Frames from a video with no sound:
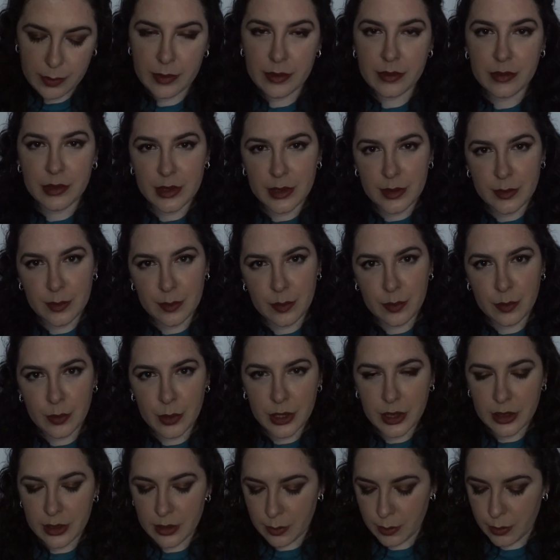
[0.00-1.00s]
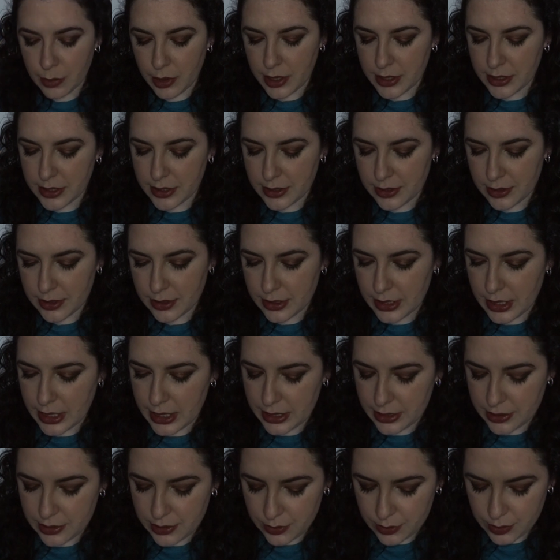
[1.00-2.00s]
It was with the bronzer that
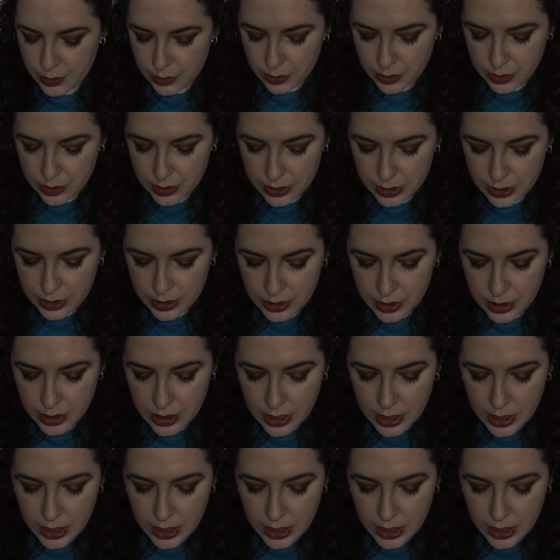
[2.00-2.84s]
I showed you earlier.